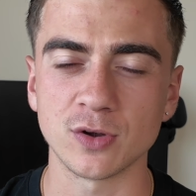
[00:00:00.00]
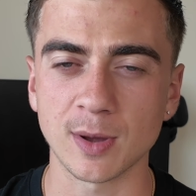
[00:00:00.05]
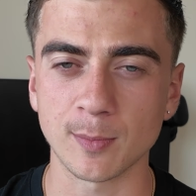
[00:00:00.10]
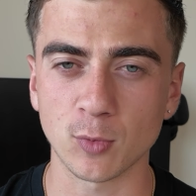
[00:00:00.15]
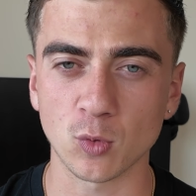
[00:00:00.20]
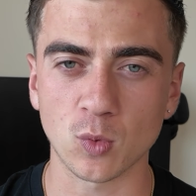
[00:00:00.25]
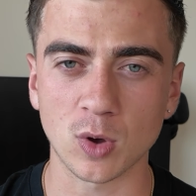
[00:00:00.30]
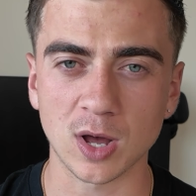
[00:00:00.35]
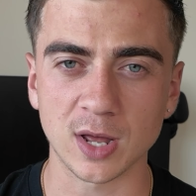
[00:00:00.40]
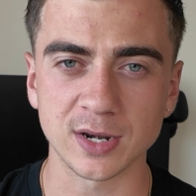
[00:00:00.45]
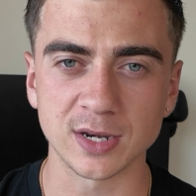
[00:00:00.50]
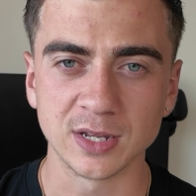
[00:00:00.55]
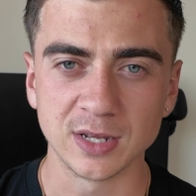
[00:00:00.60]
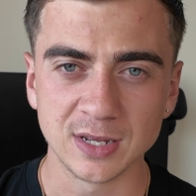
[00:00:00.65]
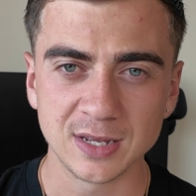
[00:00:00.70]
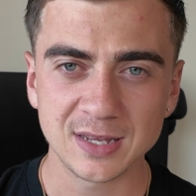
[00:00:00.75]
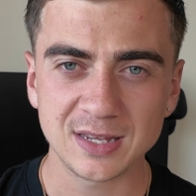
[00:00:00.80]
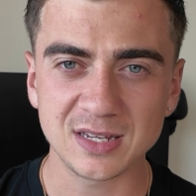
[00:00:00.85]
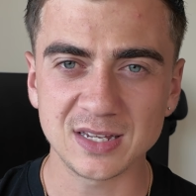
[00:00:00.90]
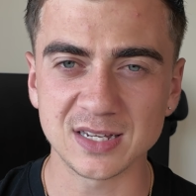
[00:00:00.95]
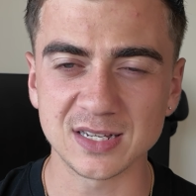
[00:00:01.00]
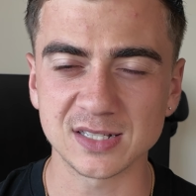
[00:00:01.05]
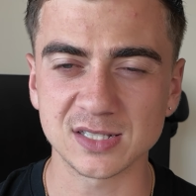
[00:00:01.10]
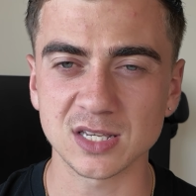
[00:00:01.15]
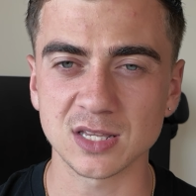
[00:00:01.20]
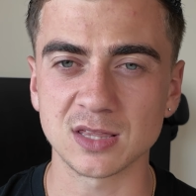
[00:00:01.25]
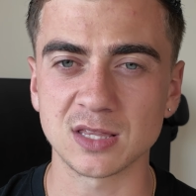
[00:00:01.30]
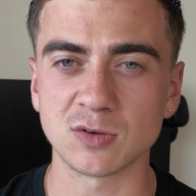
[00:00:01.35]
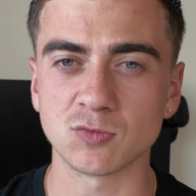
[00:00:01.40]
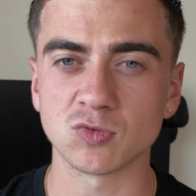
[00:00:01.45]
Number 1
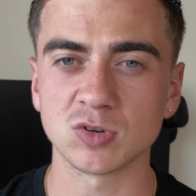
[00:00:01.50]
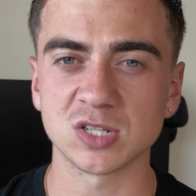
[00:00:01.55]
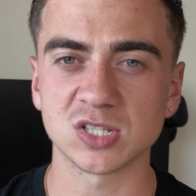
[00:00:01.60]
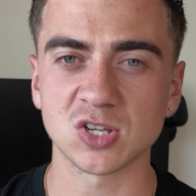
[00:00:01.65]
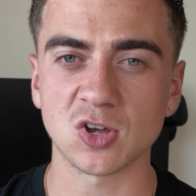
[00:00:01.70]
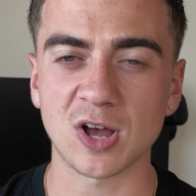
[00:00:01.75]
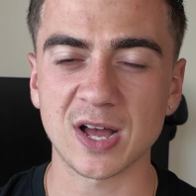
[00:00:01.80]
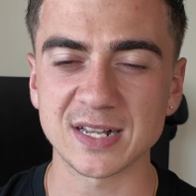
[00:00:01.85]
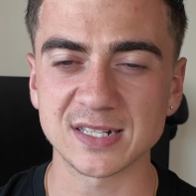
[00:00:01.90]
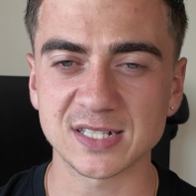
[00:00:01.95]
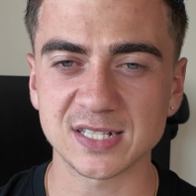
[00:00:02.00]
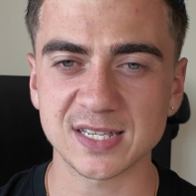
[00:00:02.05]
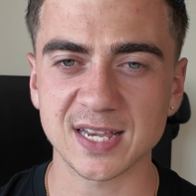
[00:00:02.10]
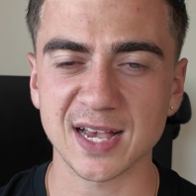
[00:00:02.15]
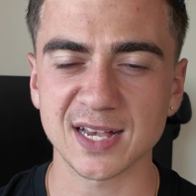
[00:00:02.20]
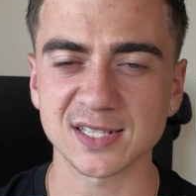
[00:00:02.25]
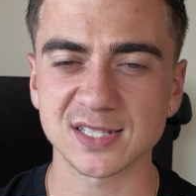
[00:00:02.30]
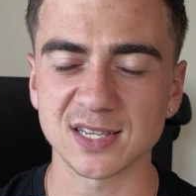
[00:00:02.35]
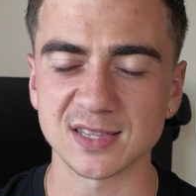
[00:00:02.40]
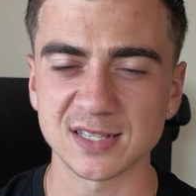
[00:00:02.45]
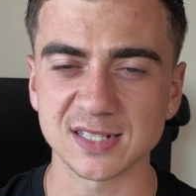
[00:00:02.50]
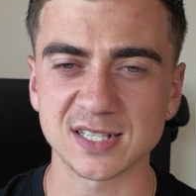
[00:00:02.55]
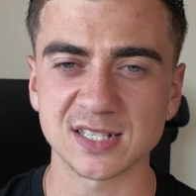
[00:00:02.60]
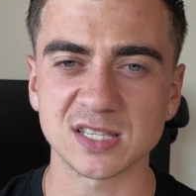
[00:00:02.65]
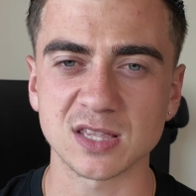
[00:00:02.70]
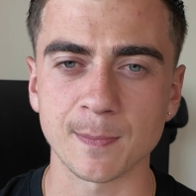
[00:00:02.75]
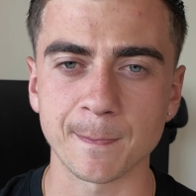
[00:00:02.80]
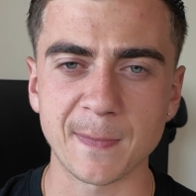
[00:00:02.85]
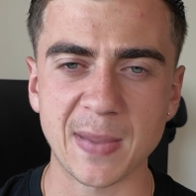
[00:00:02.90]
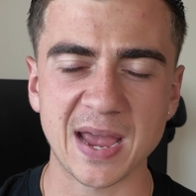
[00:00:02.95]
is the resides test, and this
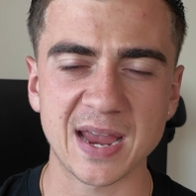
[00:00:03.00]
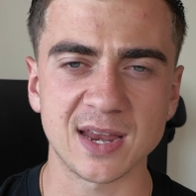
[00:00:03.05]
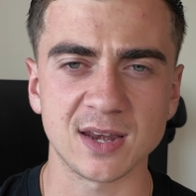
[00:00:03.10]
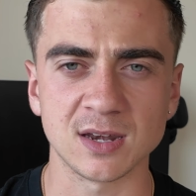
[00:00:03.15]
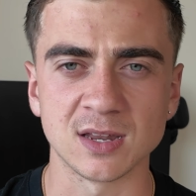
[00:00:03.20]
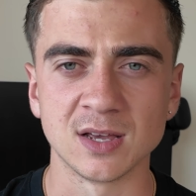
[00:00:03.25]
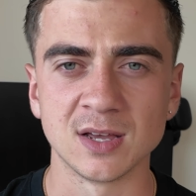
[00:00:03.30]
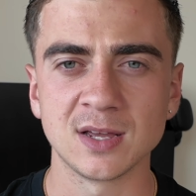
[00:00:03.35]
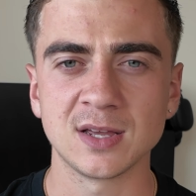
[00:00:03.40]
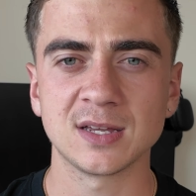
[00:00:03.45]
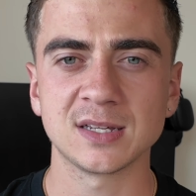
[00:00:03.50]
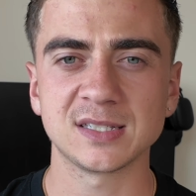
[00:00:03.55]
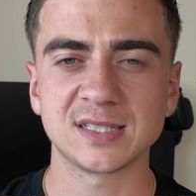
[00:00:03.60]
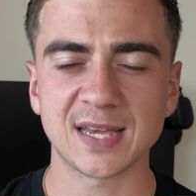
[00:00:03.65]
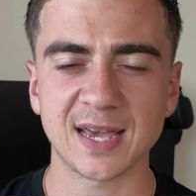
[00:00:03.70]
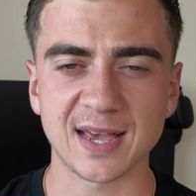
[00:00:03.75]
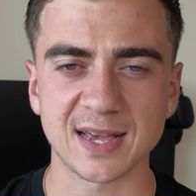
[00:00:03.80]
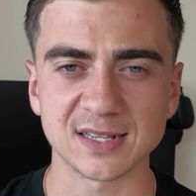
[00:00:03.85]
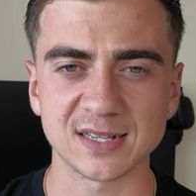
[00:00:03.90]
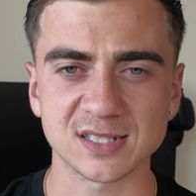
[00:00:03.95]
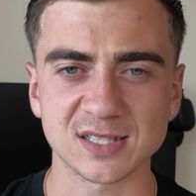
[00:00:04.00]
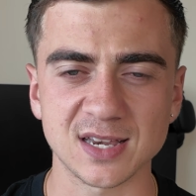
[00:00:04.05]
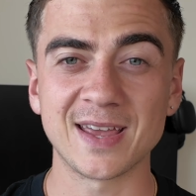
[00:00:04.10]
is the main test.